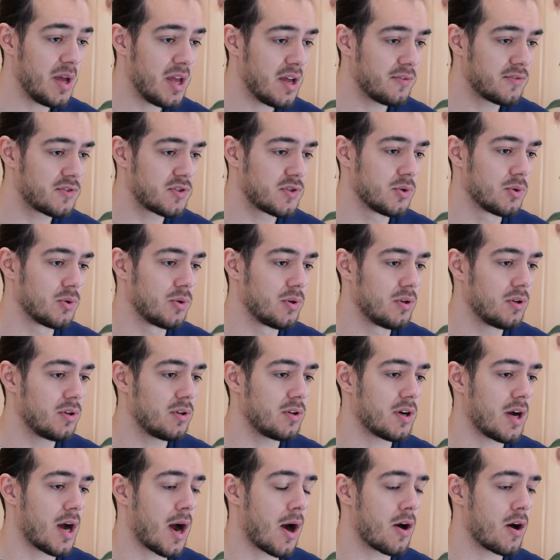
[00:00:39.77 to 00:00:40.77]

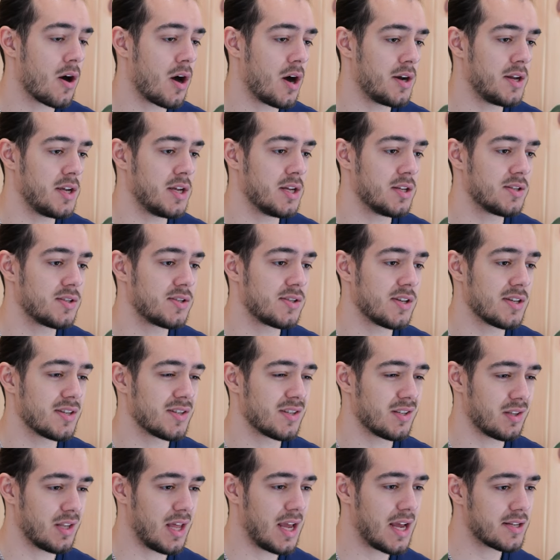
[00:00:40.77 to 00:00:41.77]
PaveTool, our audience
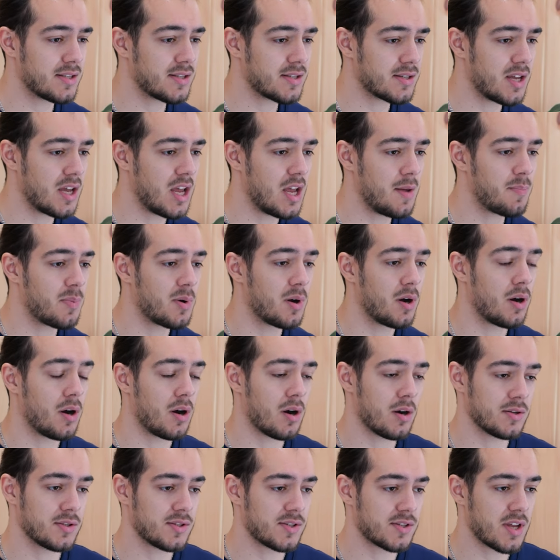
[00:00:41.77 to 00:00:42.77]
is landscape,
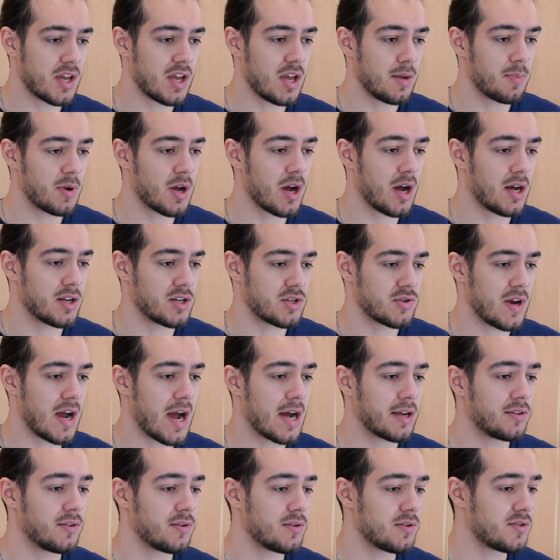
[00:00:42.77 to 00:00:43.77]
hardscape
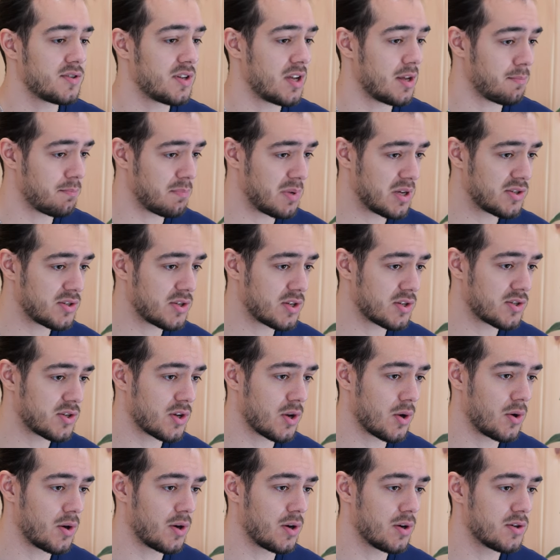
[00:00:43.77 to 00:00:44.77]
contractors, and business
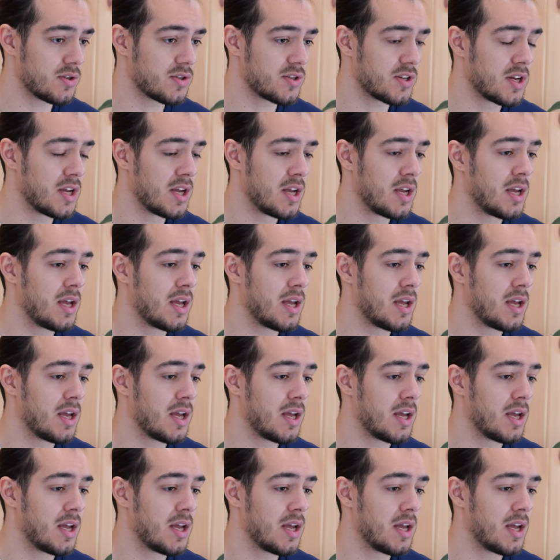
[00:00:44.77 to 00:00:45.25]
owners.